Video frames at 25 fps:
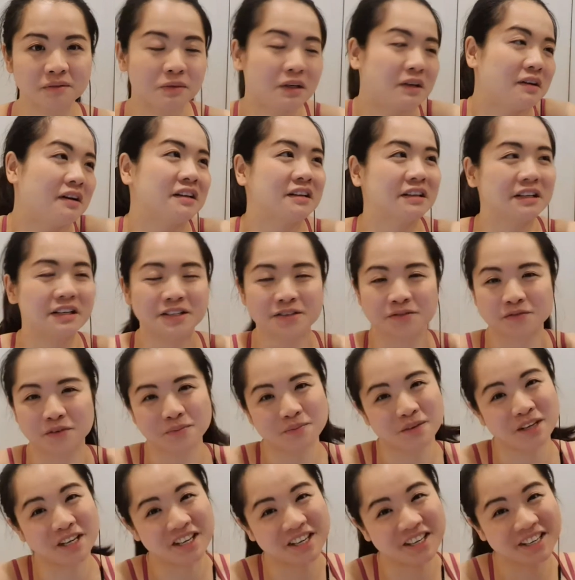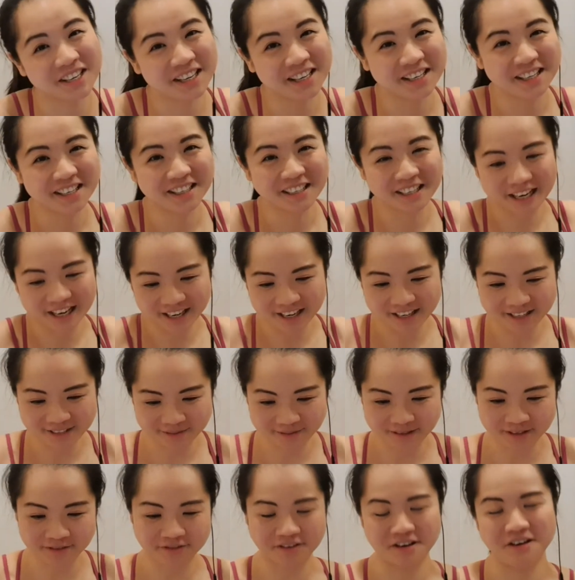Well, at least for me, I can't
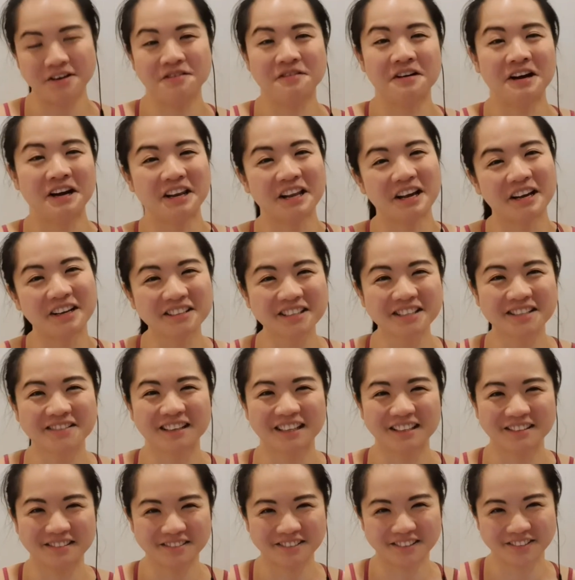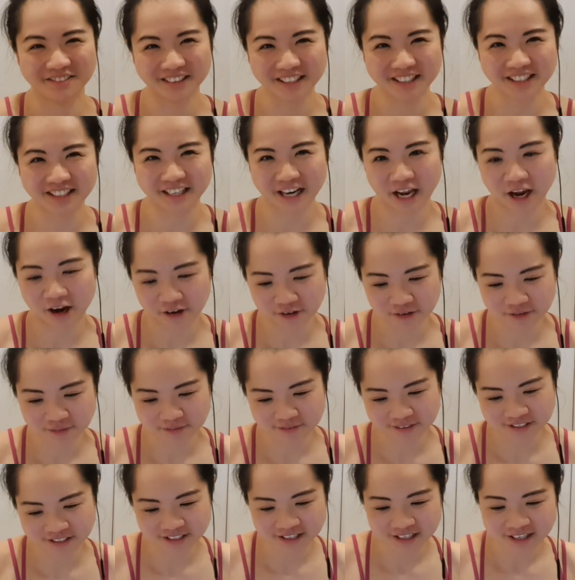speak for anyone else, but for me, it
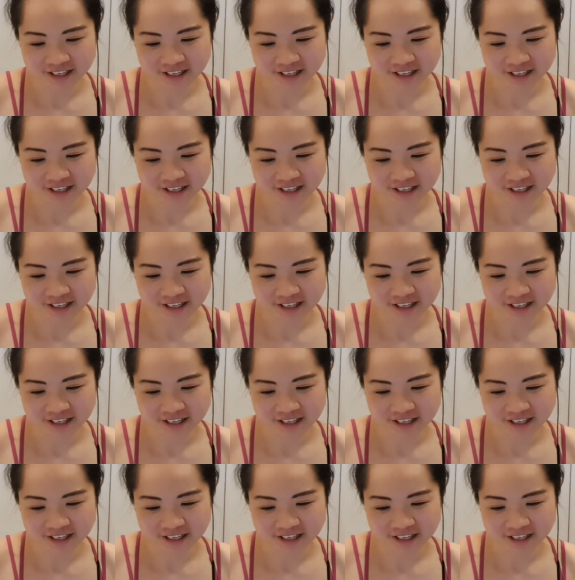helps.